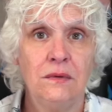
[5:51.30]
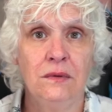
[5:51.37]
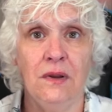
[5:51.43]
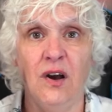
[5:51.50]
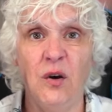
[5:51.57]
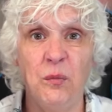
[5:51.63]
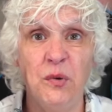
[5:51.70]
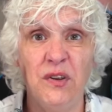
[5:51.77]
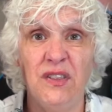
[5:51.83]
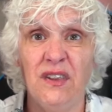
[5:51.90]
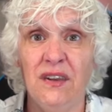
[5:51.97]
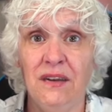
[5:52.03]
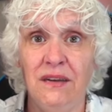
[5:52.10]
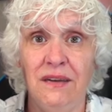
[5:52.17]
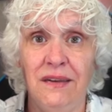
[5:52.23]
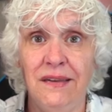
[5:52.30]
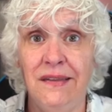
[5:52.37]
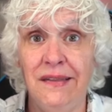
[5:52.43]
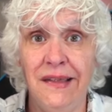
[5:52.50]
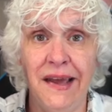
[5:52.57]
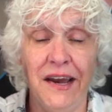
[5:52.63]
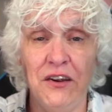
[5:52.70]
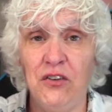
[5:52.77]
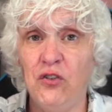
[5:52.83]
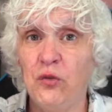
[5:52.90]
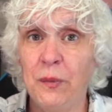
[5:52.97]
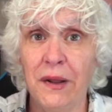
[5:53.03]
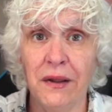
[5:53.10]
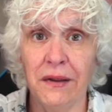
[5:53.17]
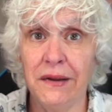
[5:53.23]
I'll put the how you
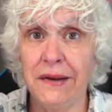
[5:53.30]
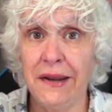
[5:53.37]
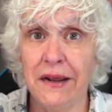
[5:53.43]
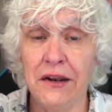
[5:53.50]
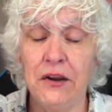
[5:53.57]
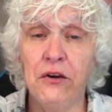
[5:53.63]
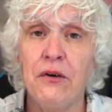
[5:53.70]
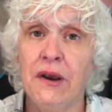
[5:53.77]
spell it down here,